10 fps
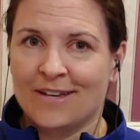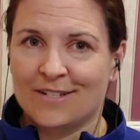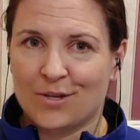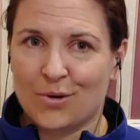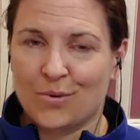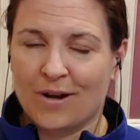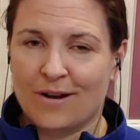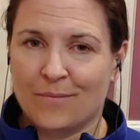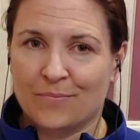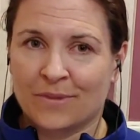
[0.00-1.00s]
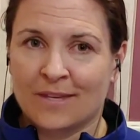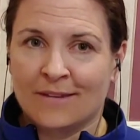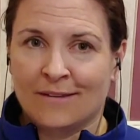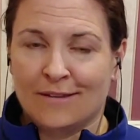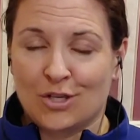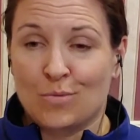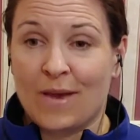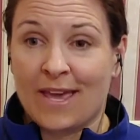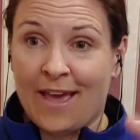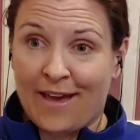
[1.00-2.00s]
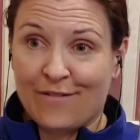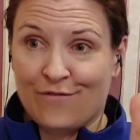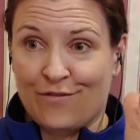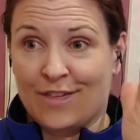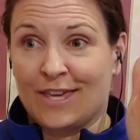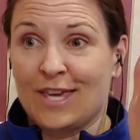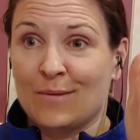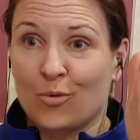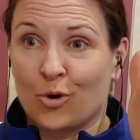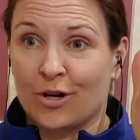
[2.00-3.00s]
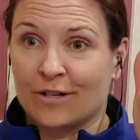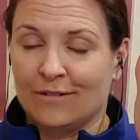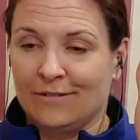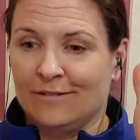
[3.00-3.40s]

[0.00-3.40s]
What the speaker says: So you may have the keyboard